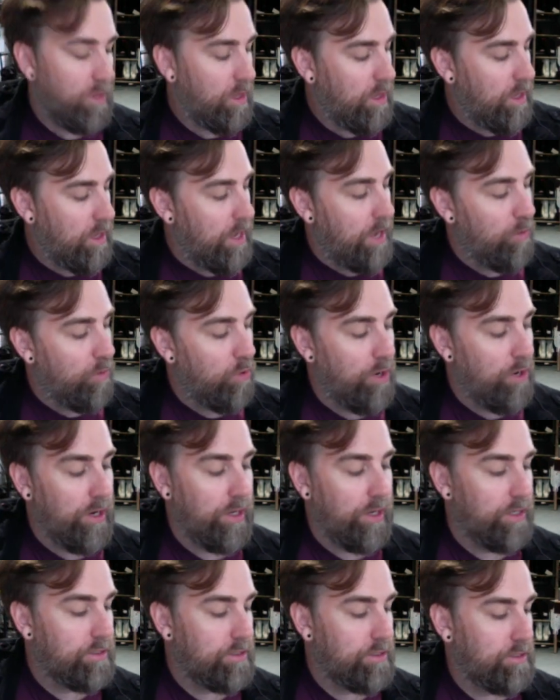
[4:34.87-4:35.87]
And what it
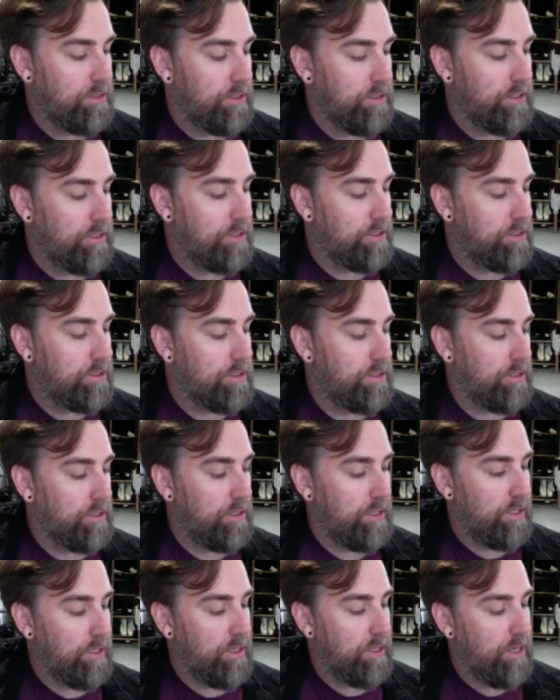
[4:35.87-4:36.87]
is, it's
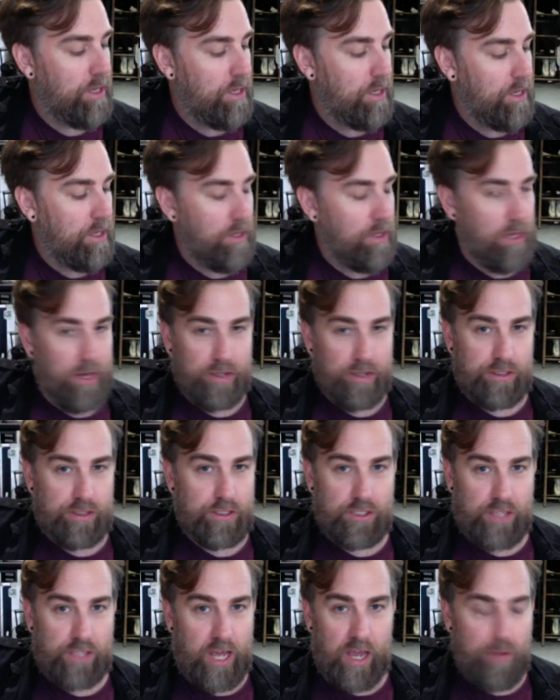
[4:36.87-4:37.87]
the
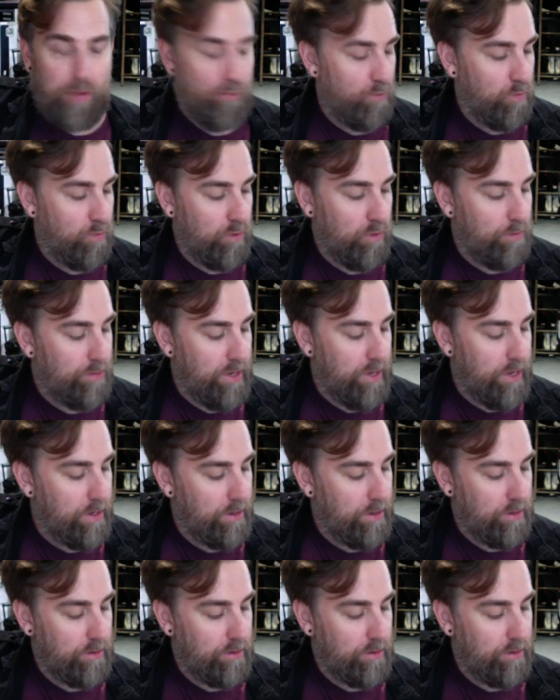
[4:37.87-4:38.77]
same, we play it.